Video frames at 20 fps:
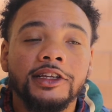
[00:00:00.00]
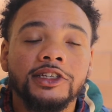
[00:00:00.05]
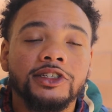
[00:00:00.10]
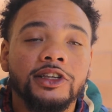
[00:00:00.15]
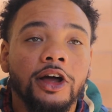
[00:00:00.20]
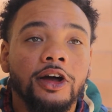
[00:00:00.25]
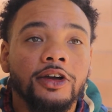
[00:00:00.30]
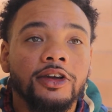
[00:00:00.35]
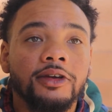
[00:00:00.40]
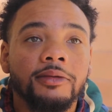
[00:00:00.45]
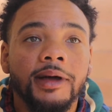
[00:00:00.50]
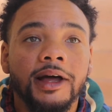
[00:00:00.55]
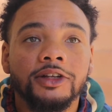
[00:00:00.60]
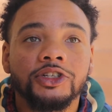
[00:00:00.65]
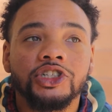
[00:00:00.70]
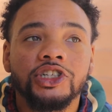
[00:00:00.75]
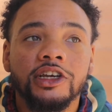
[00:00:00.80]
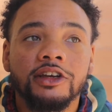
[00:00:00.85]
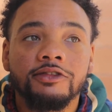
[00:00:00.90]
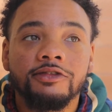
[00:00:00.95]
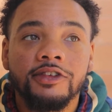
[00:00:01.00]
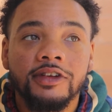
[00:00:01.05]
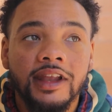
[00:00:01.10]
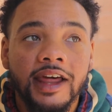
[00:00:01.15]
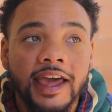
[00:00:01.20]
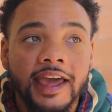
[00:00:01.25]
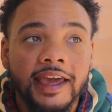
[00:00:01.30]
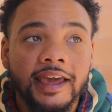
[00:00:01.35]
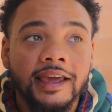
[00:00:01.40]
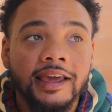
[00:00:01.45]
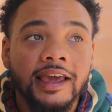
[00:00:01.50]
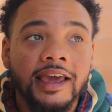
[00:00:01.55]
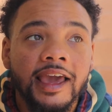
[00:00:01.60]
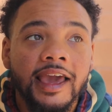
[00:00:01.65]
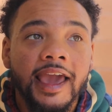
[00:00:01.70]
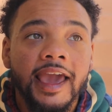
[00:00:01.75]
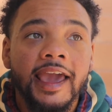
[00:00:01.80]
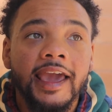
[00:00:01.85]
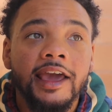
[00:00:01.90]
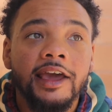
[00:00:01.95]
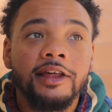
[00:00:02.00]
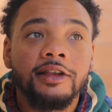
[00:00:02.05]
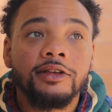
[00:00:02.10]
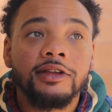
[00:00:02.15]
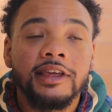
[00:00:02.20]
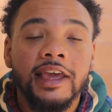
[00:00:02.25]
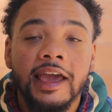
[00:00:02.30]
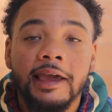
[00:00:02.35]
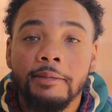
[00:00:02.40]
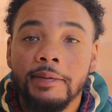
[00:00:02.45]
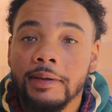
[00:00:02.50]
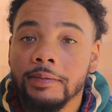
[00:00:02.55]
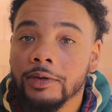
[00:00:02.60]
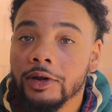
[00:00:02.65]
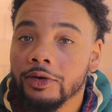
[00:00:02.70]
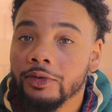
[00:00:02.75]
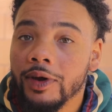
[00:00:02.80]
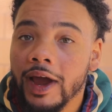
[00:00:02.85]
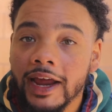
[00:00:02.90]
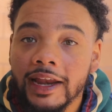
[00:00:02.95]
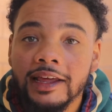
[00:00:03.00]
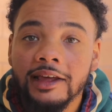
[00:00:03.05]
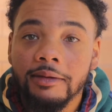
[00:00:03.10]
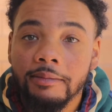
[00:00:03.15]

he's talking about Chick-fil-A and gay people are writing